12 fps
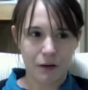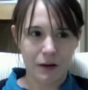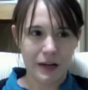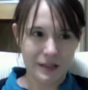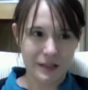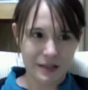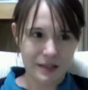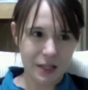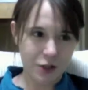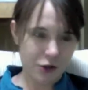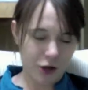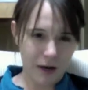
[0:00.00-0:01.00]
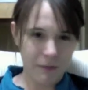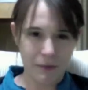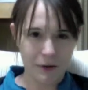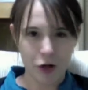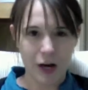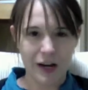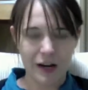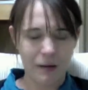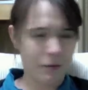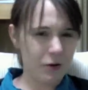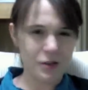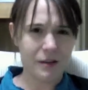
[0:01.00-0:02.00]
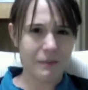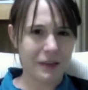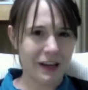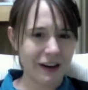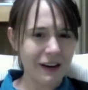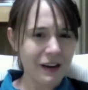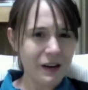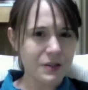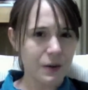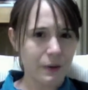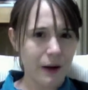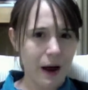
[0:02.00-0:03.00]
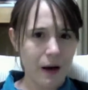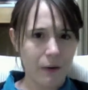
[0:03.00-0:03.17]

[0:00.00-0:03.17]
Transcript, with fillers: his teacher had betrayed him or something. So now